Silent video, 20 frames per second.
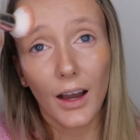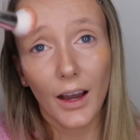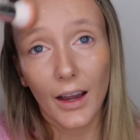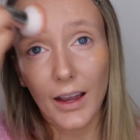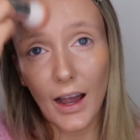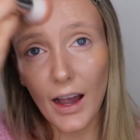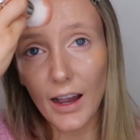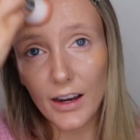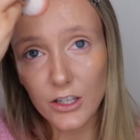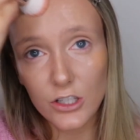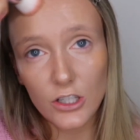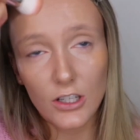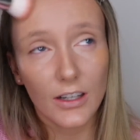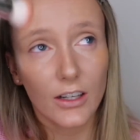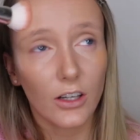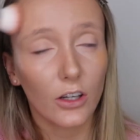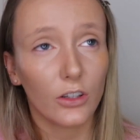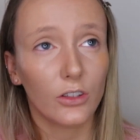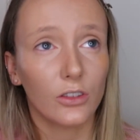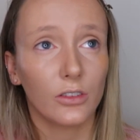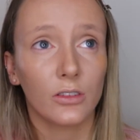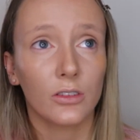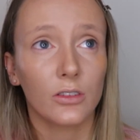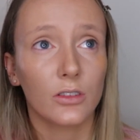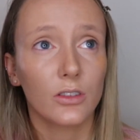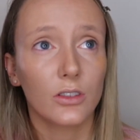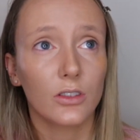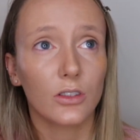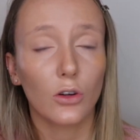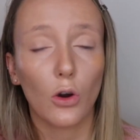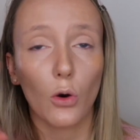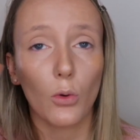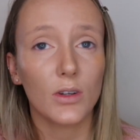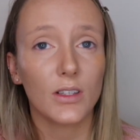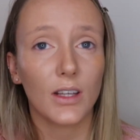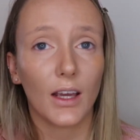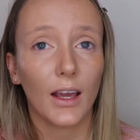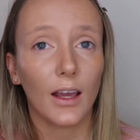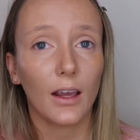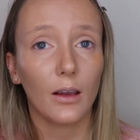I actually couldn't go a
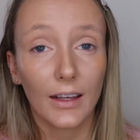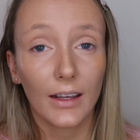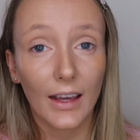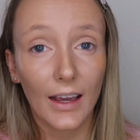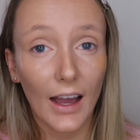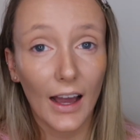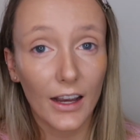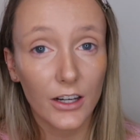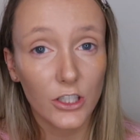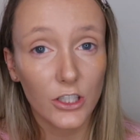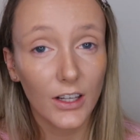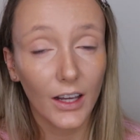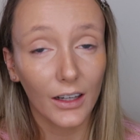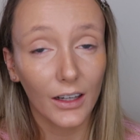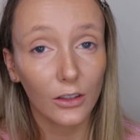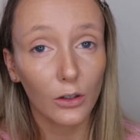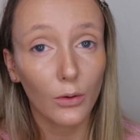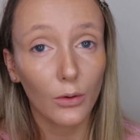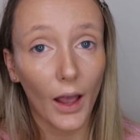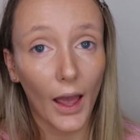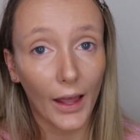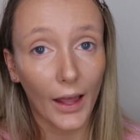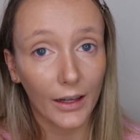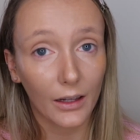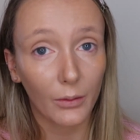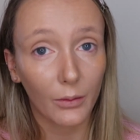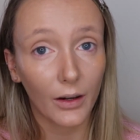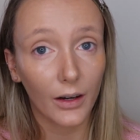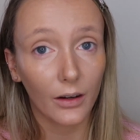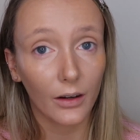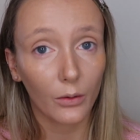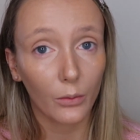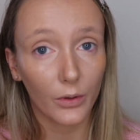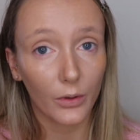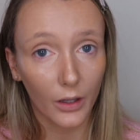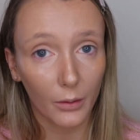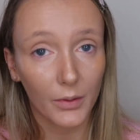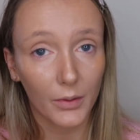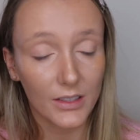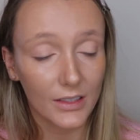day. Like, I actually can't go anywhere
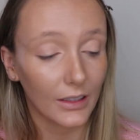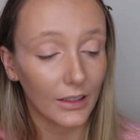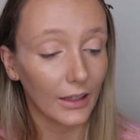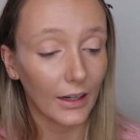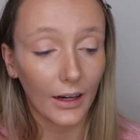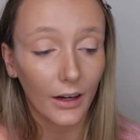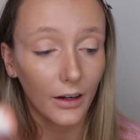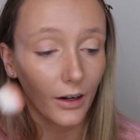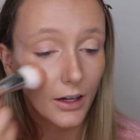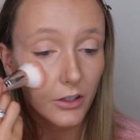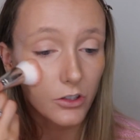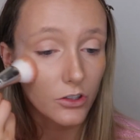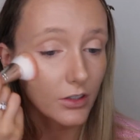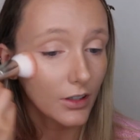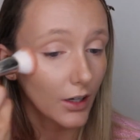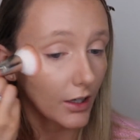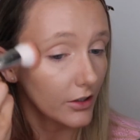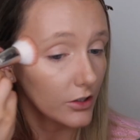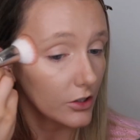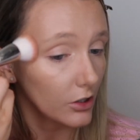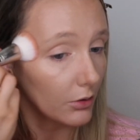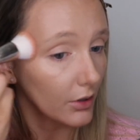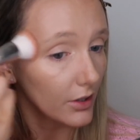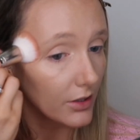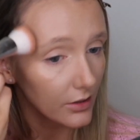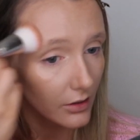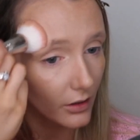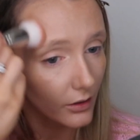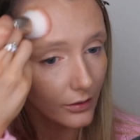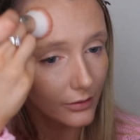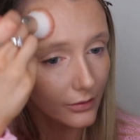without my skincare. I just can't do it.